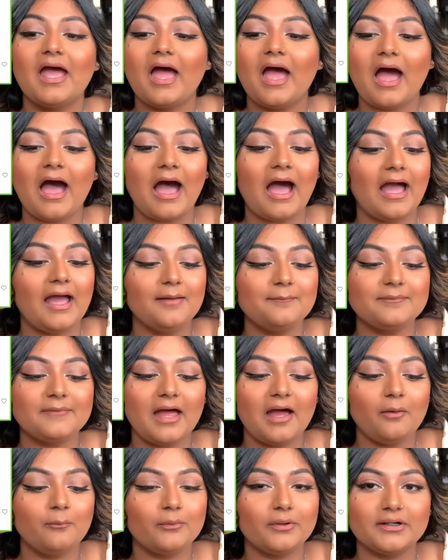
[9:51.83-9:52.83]
I'm
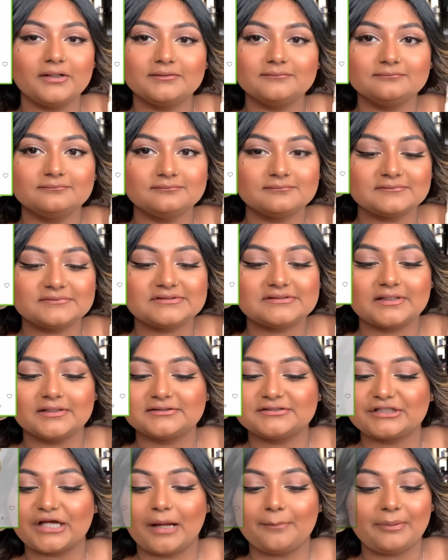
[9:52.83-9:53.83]
not one to
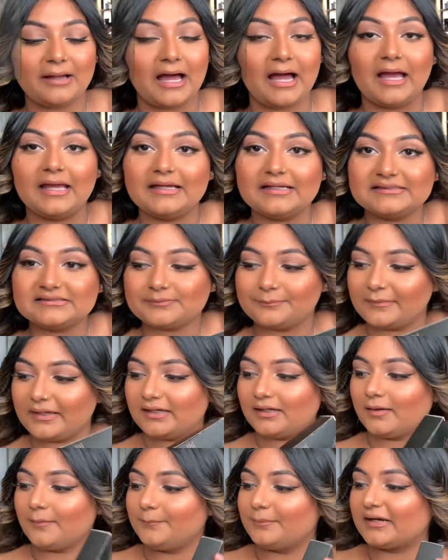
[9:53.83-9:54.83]
shop high-end
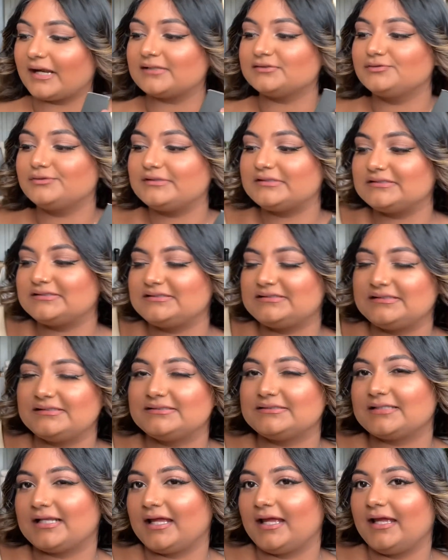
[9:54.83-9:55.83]
makeup, but as you can see
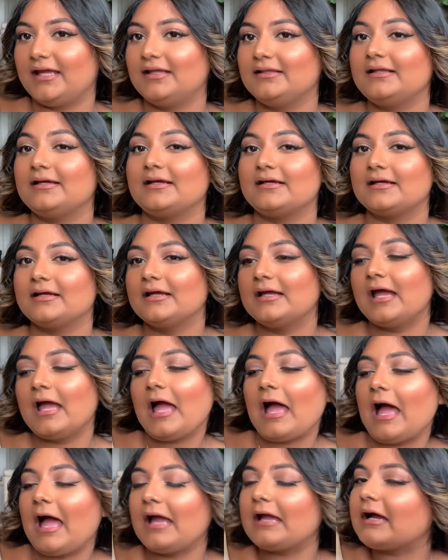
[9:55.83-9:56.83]
today, like,
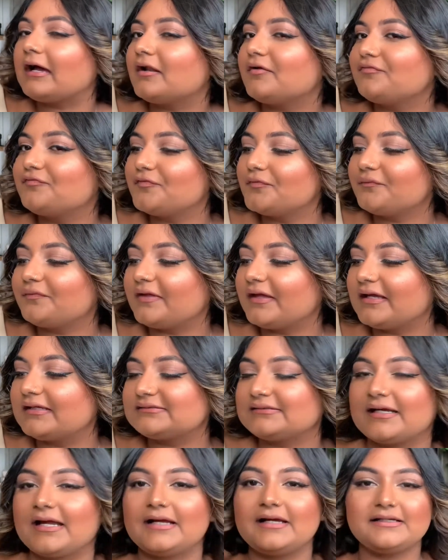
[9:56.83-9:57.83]
I got a few things, like
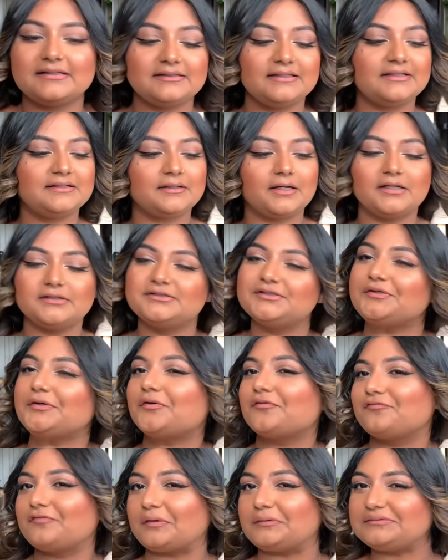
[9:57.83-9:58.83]
I got like a Dior
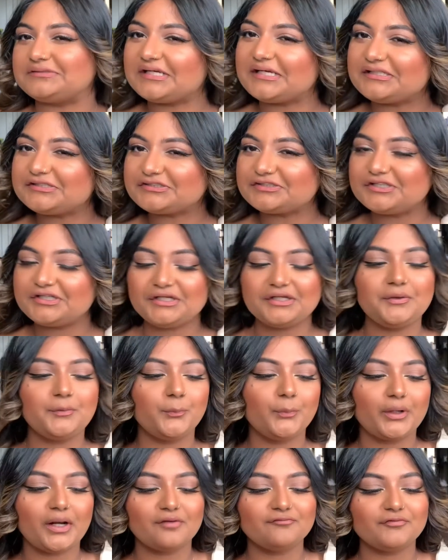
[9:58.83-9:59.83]
foundation or
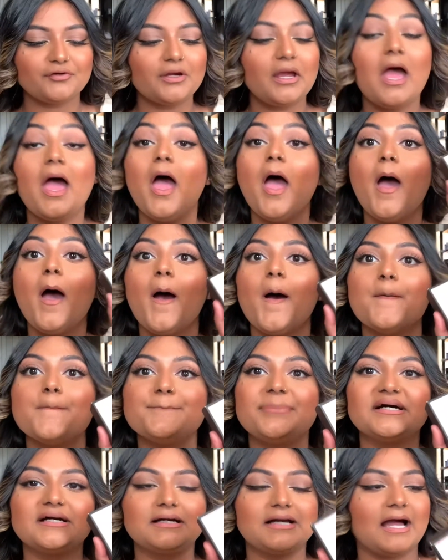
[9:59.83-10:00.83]
whatever.
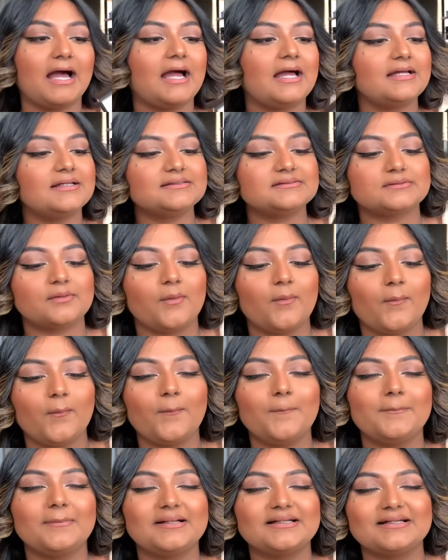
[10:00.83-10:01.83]
But guys, oh
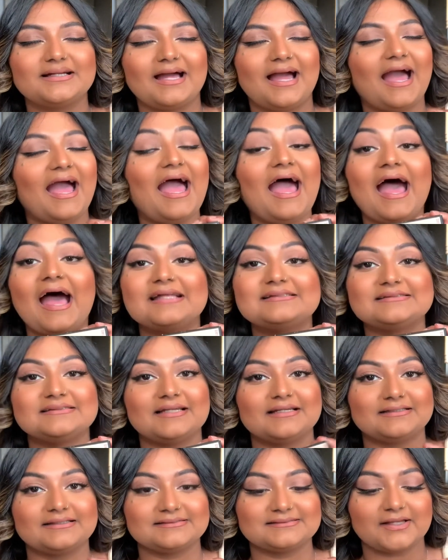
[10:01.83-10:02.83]
my god, I had to get
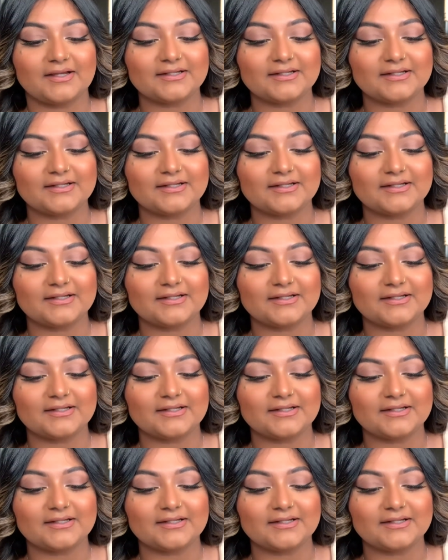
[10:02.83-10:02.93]
this. I